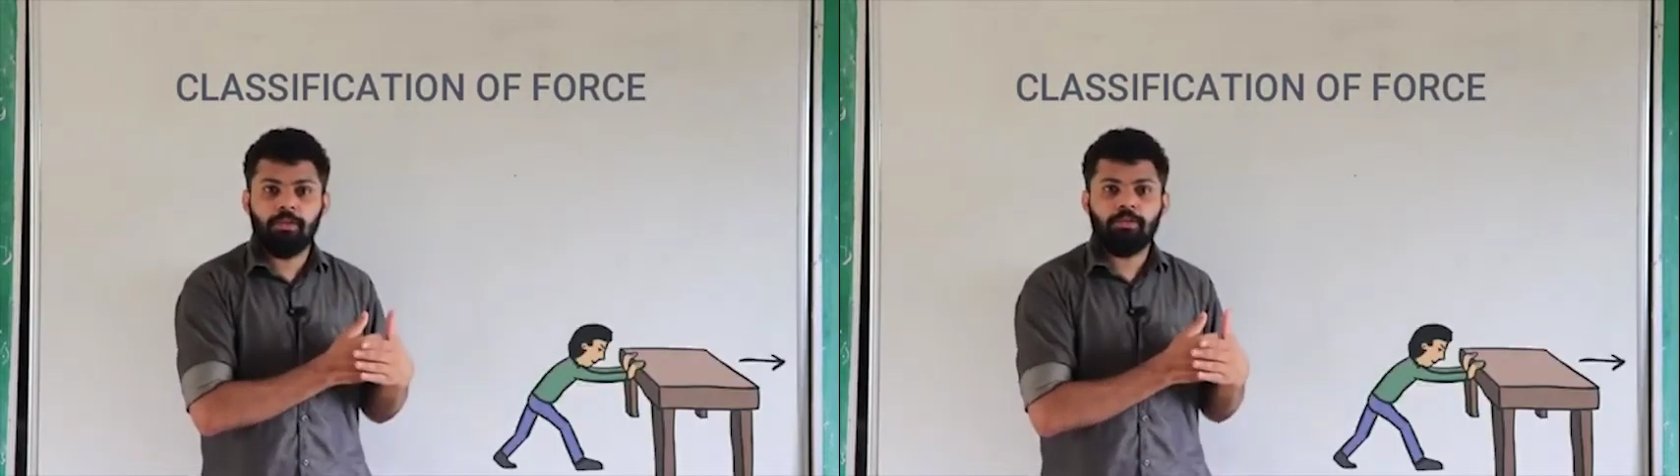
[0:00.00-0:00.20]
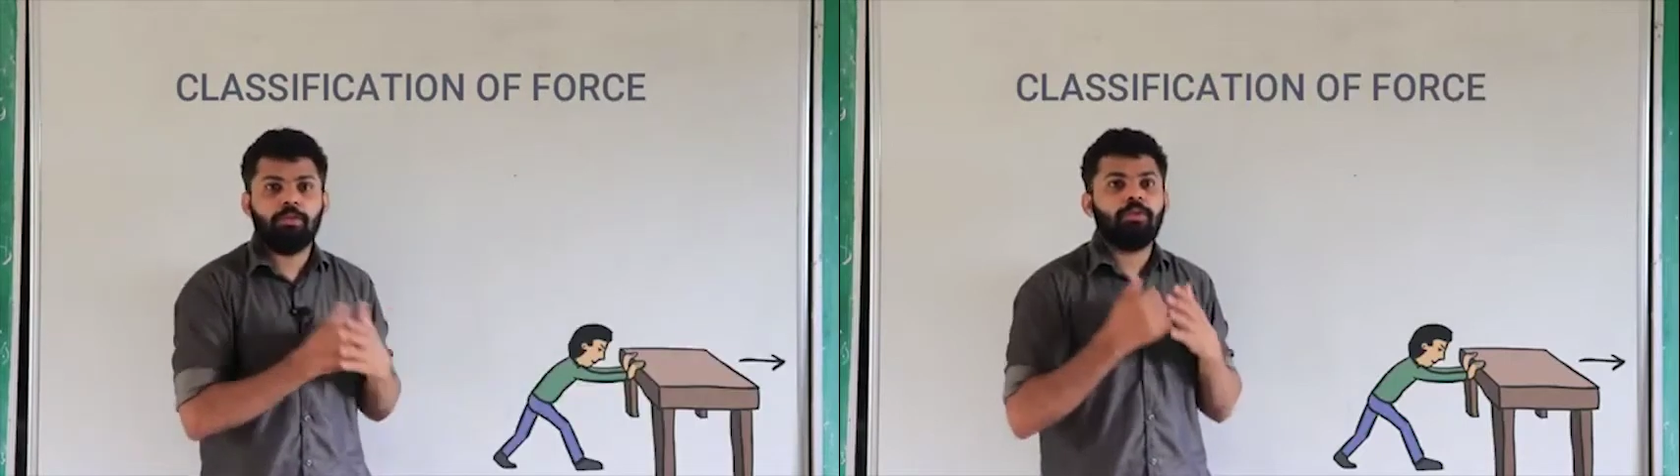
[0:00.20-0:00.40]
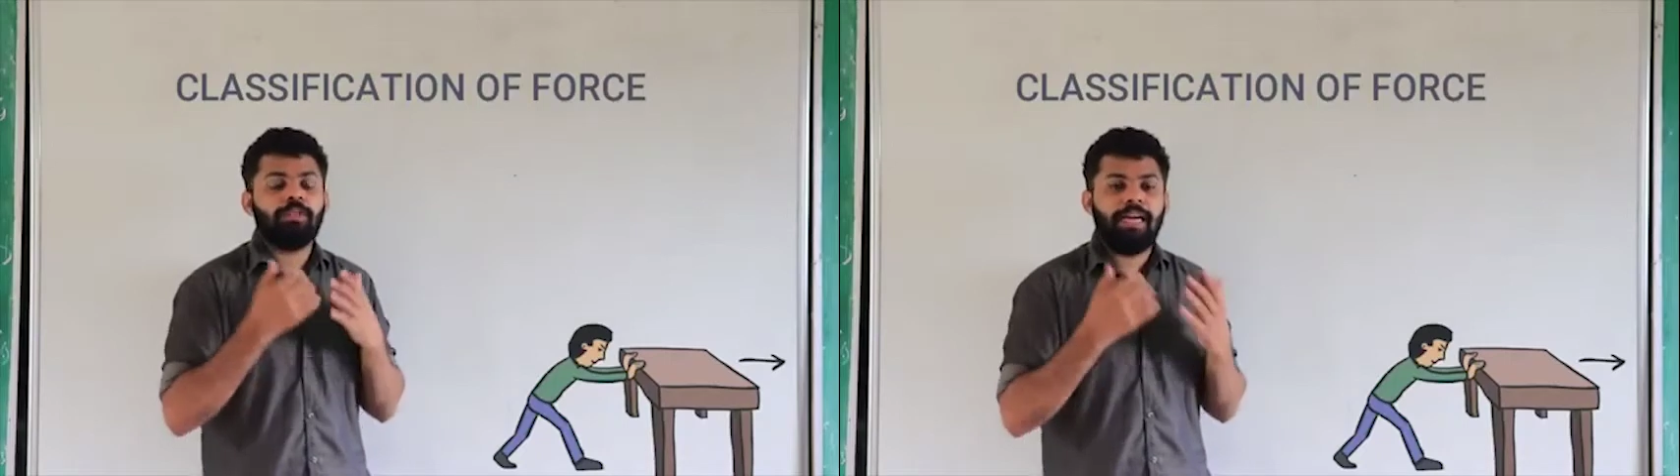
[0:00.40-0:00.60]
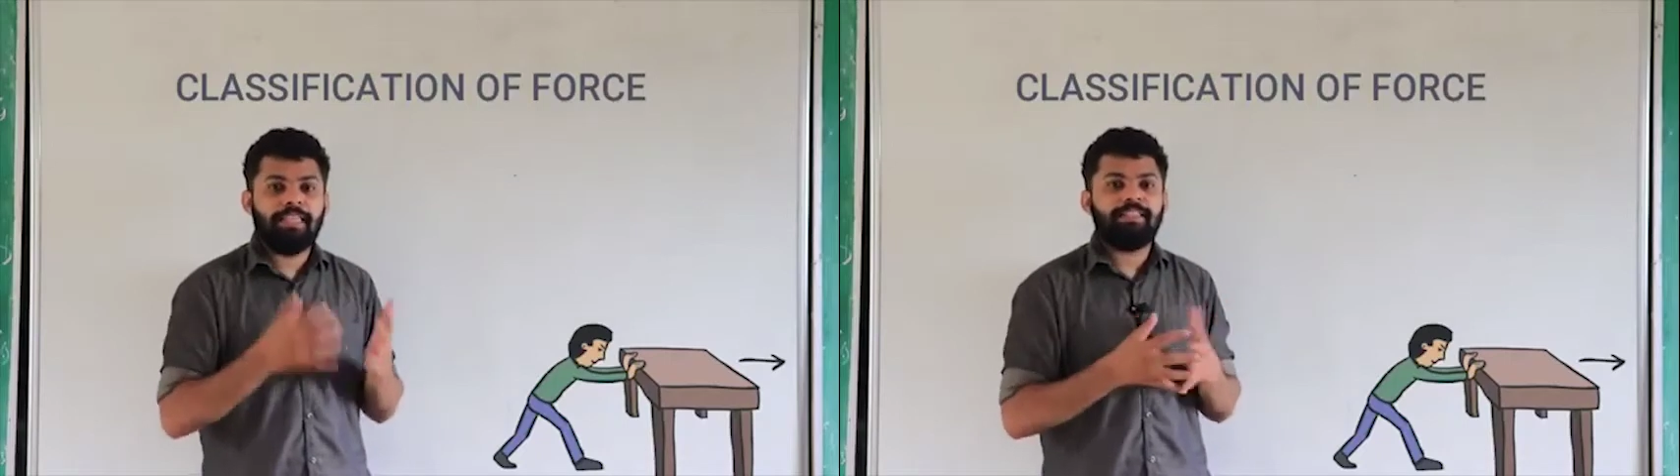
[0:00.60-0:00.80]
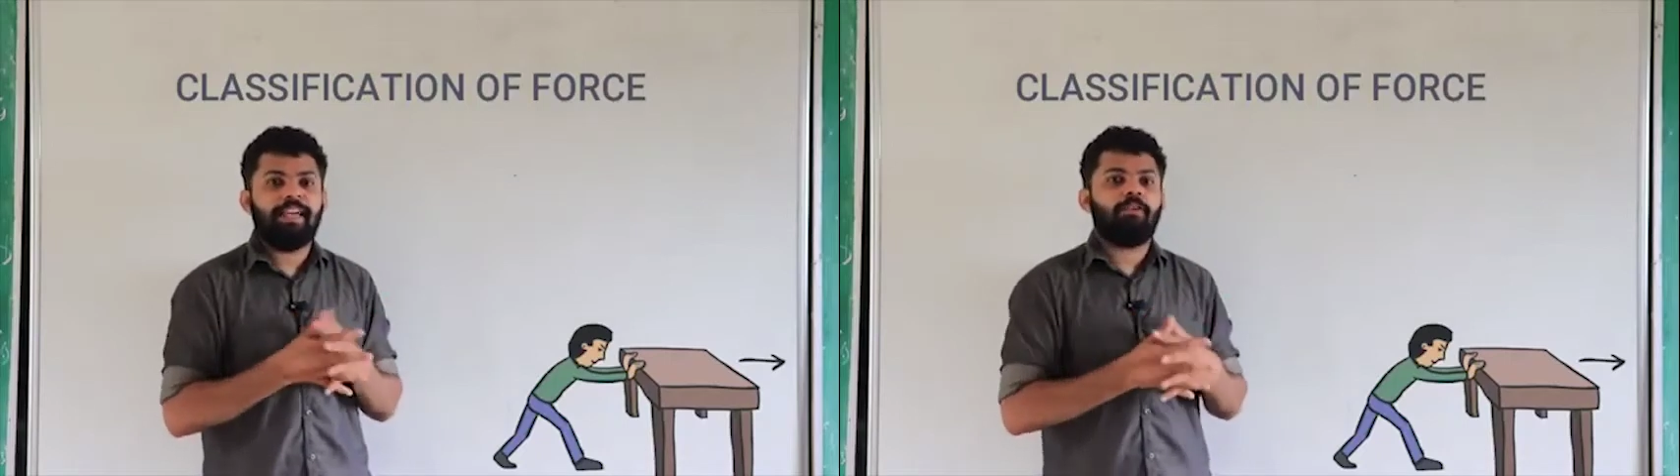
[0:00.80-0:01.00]
So that
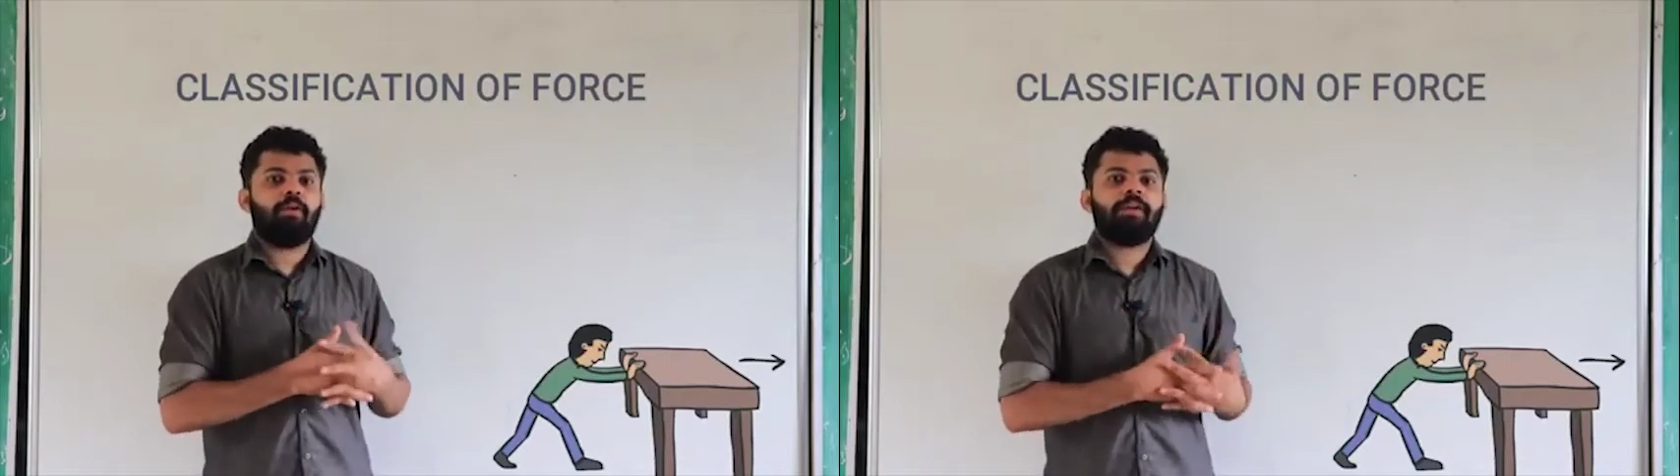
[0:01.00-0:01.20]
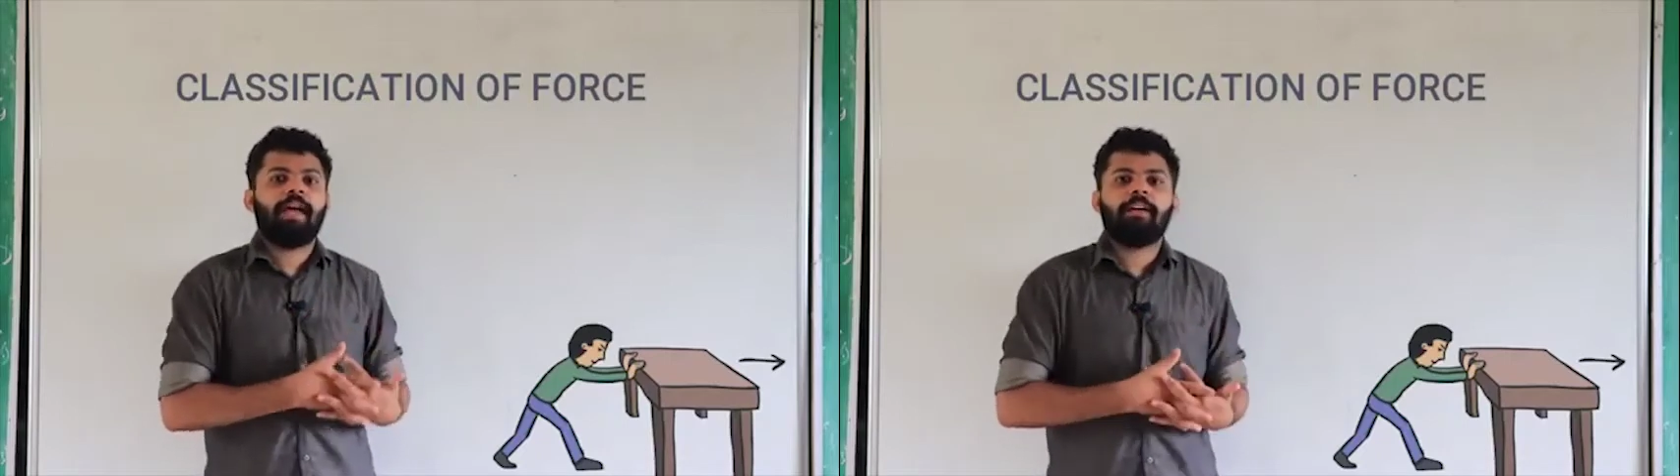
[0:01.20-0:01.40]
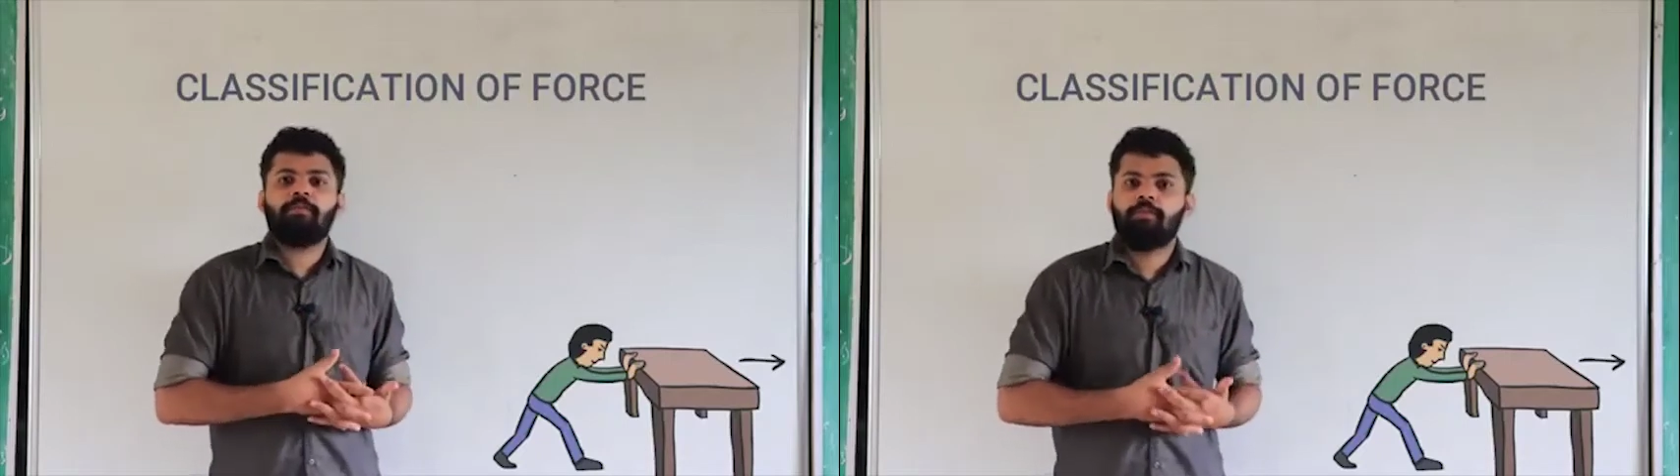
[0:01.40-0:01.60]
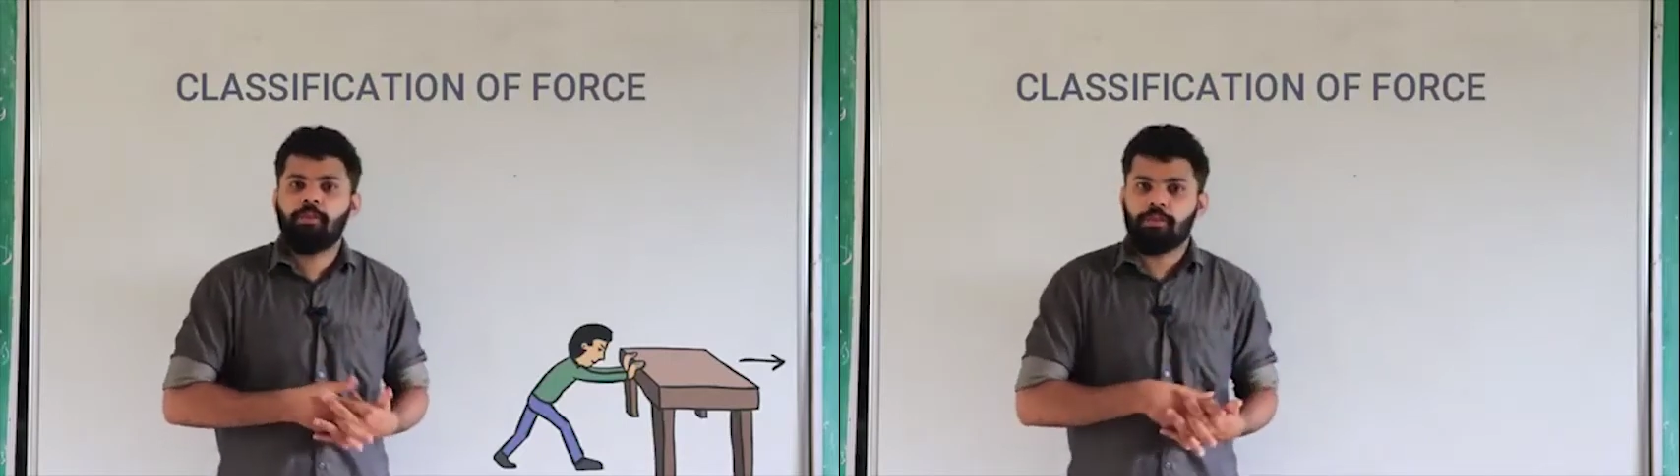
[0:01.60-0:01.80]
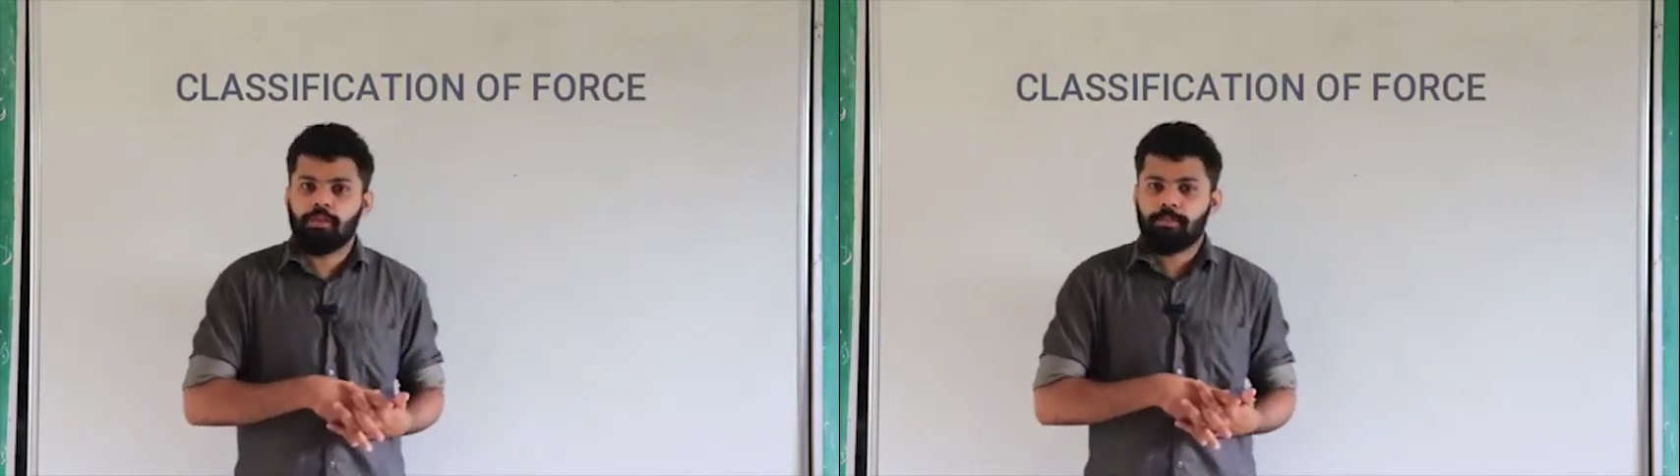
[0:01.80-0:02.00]
is a contact
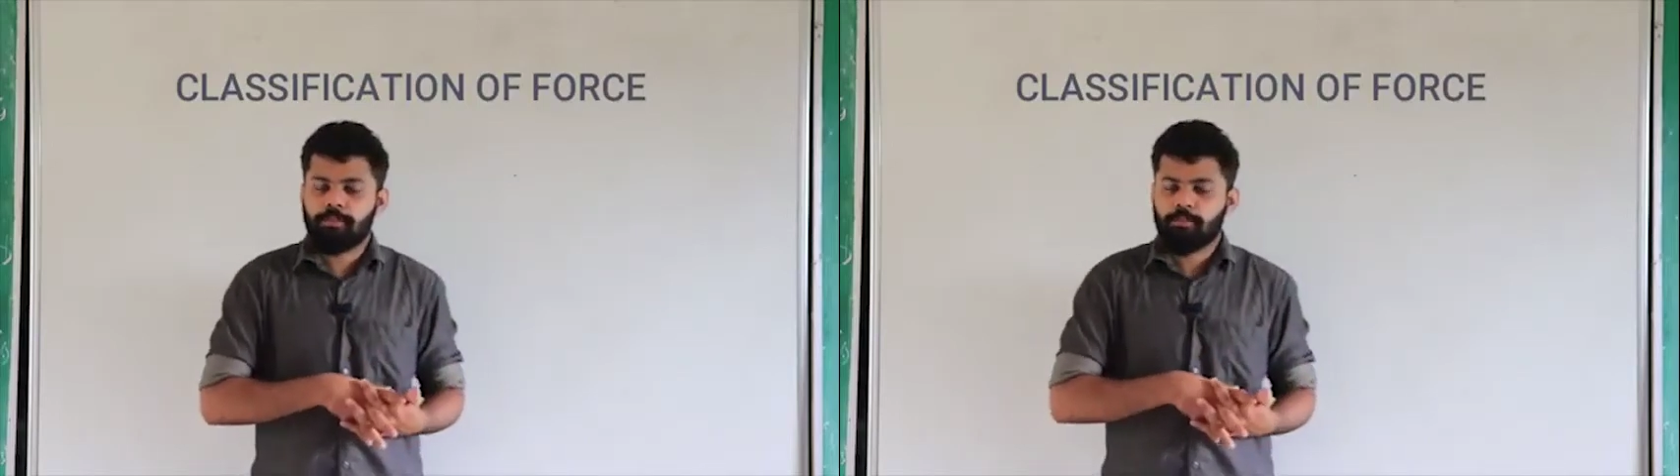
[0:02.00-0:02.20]
force.